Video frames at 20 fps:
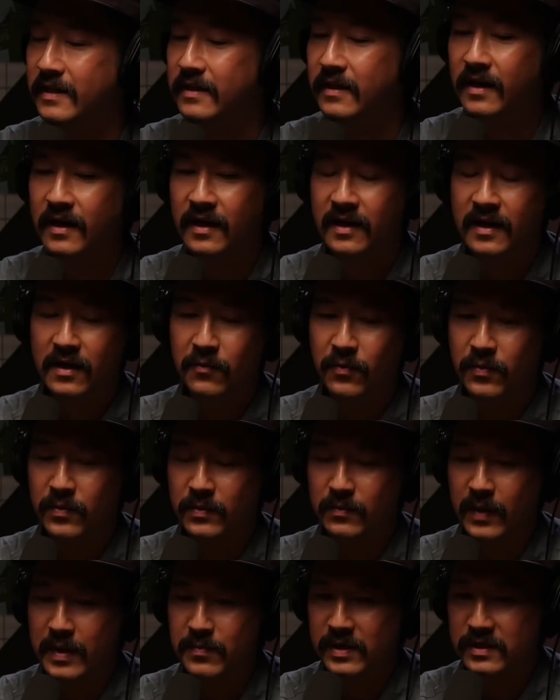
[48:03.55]
and mm-hmm.
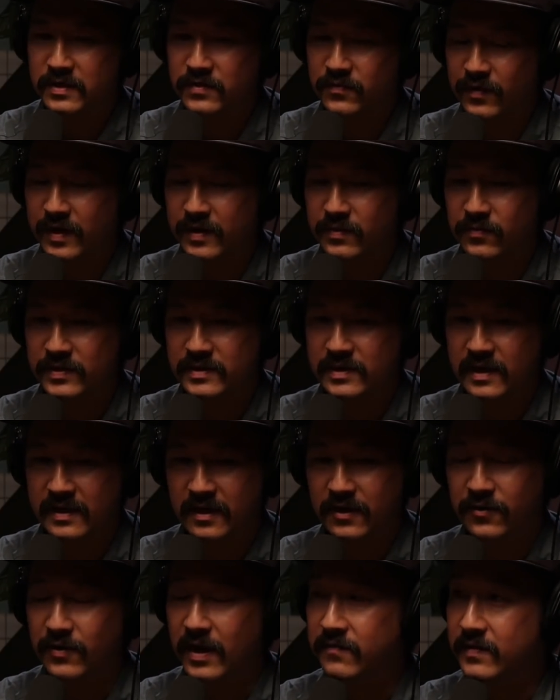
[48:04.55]
well, my best friend was
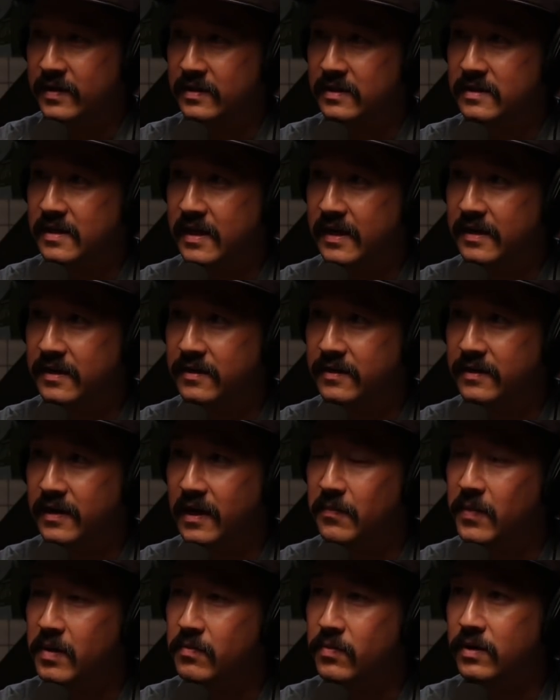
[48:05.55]
like a graphic designer, and
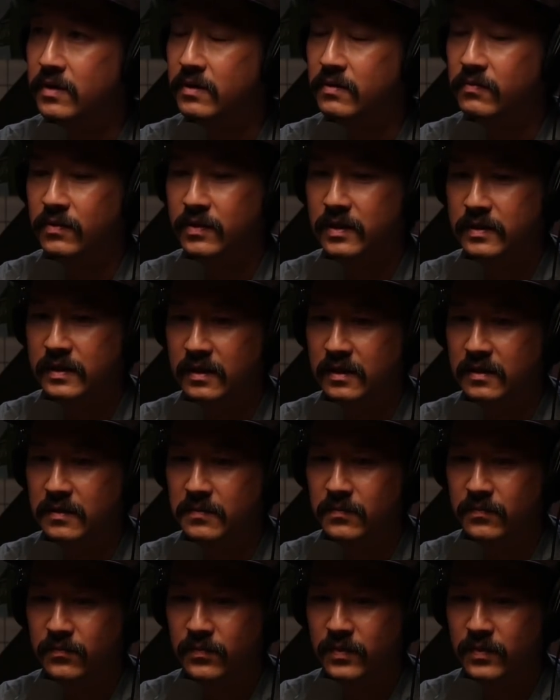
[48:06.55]
I remember. Um,